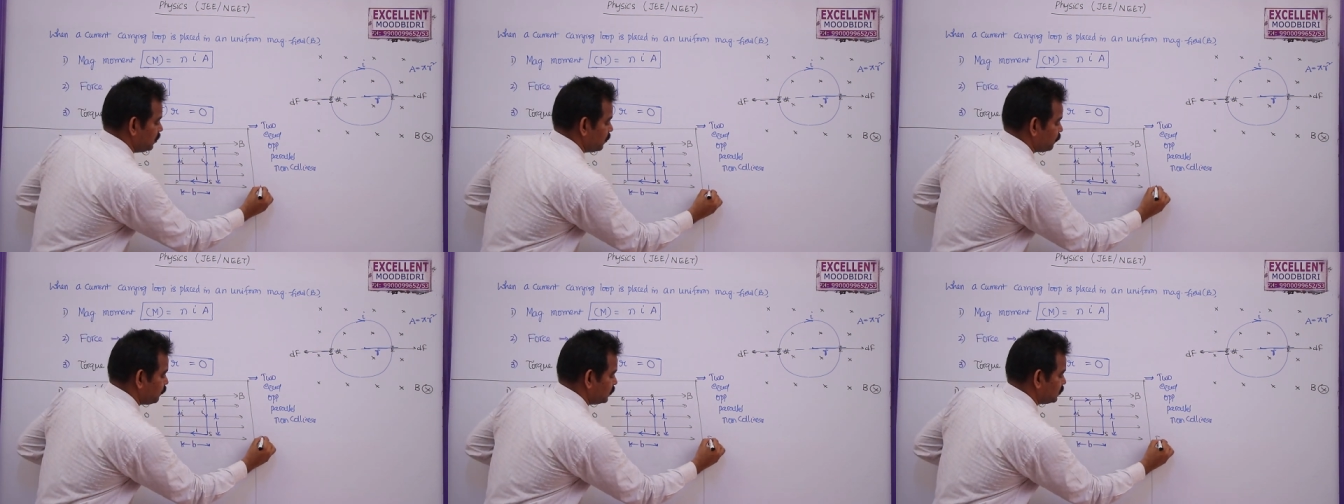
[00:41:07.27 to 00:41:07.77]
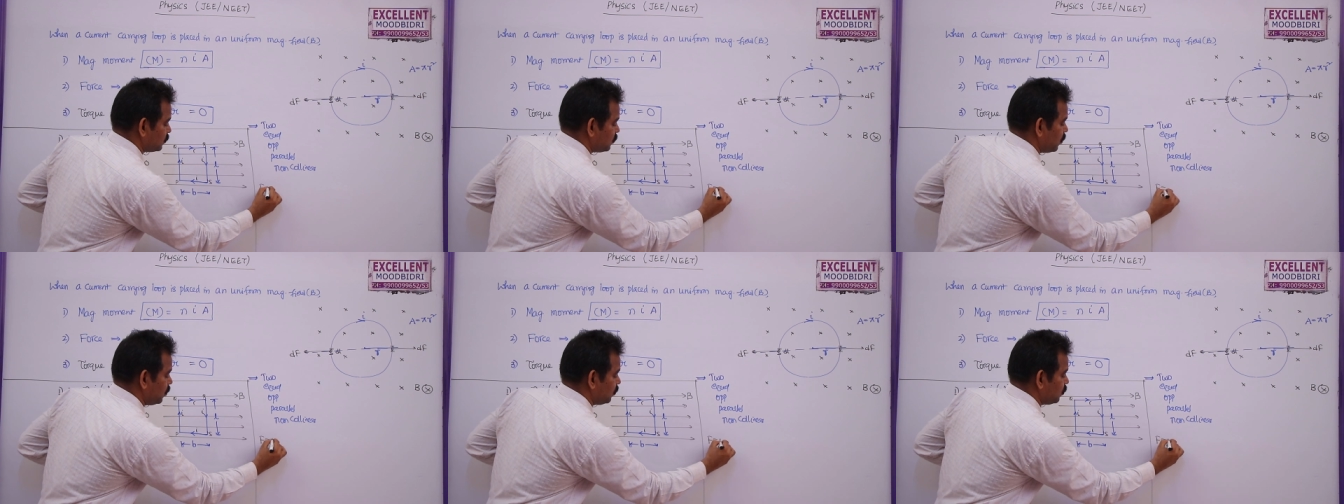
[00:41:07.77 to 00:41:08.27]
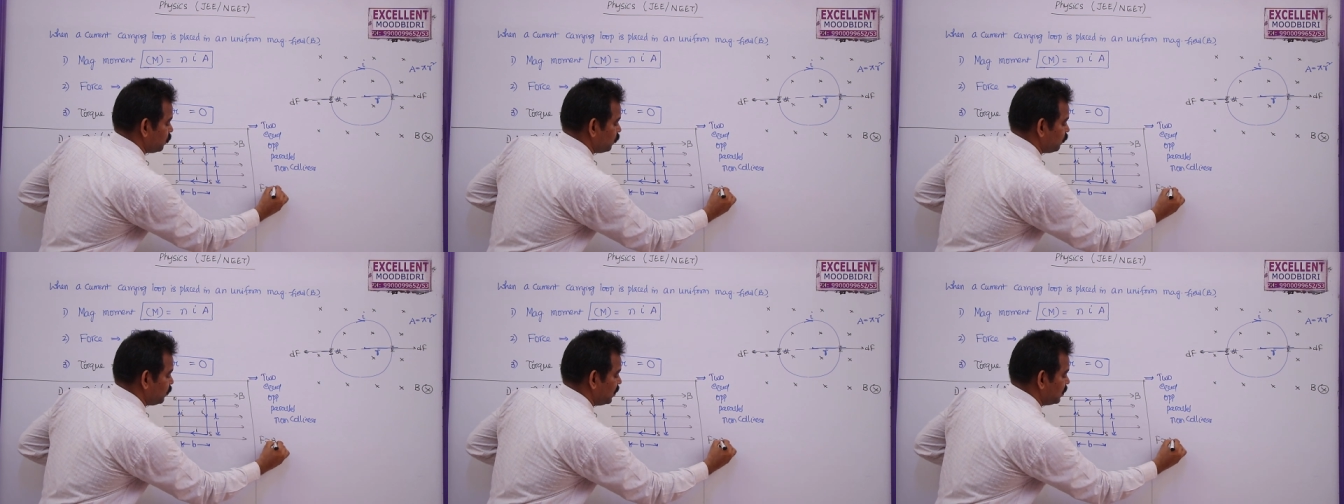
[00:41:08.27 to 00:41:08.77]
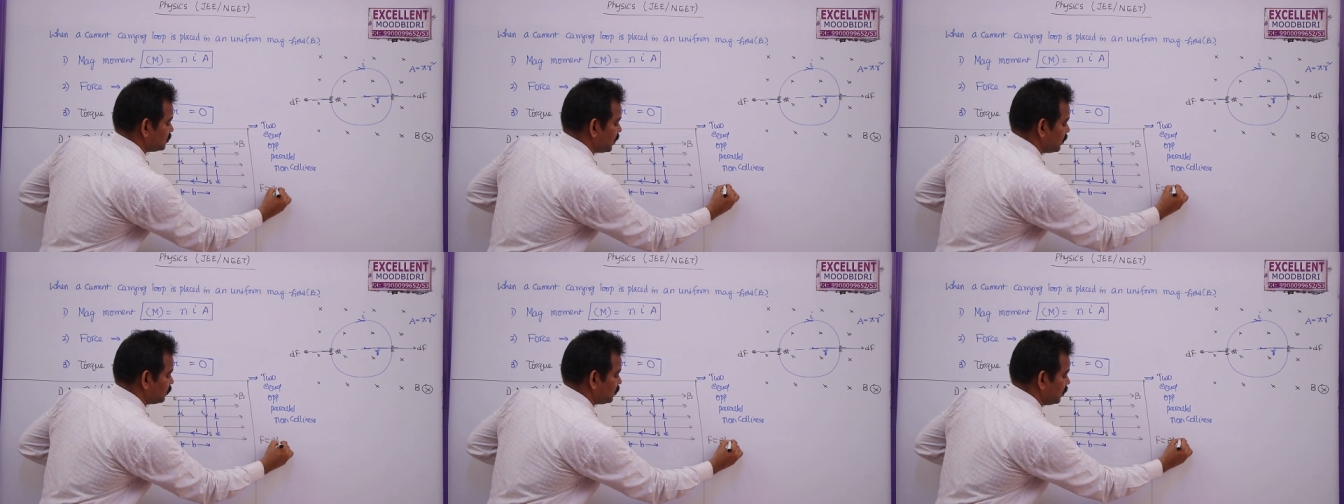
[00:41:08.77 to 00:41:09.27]
F is equal to BIL
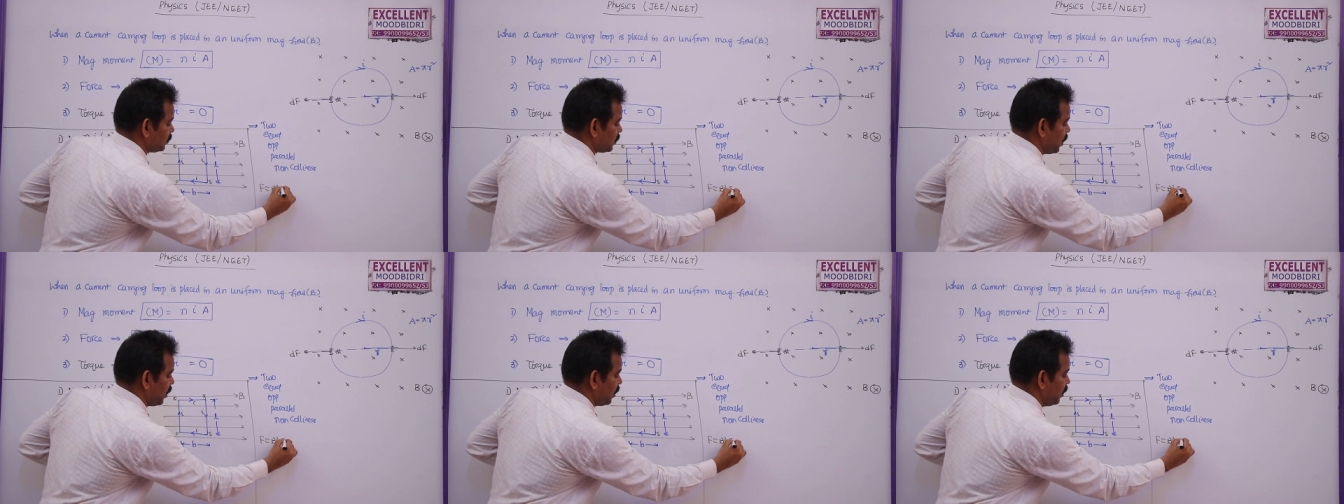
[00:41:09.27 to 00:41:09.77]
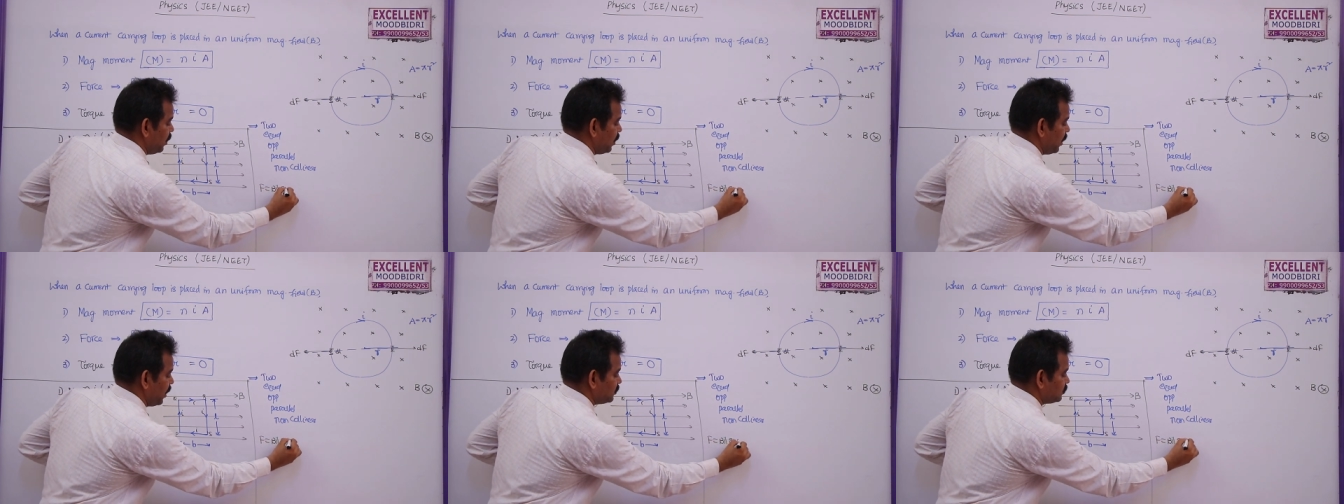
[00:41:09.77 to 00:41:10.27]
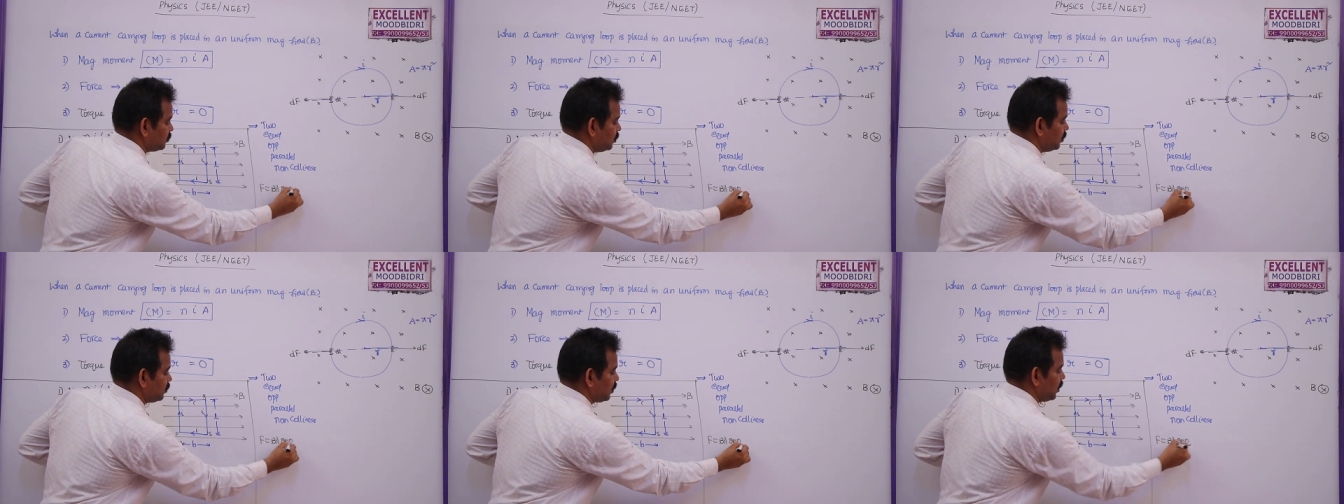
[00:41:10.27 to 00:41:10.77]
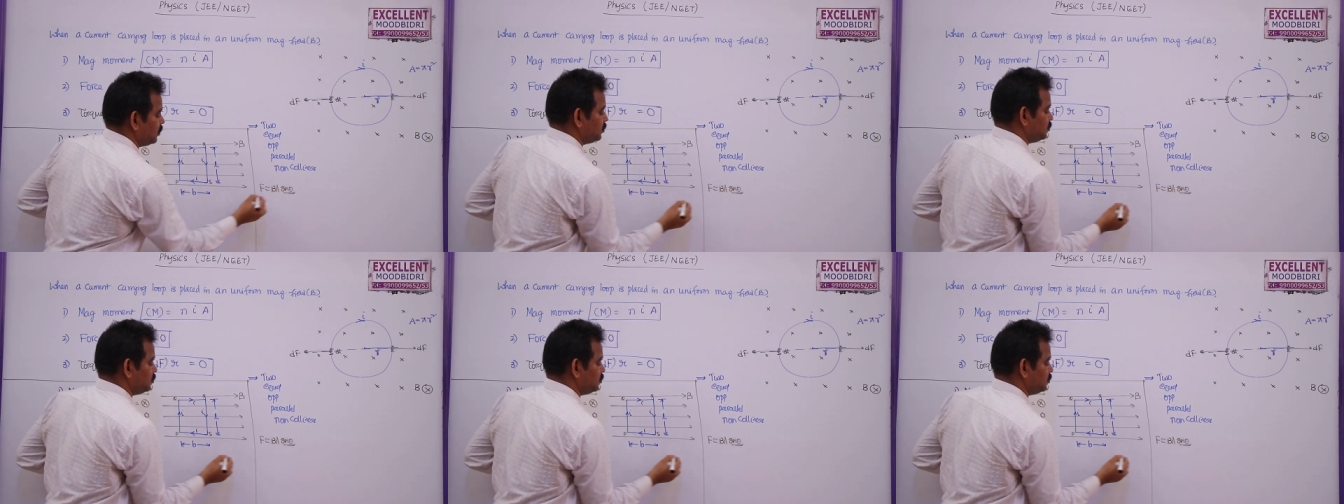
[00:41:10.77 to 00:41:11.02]
sine theta as theta is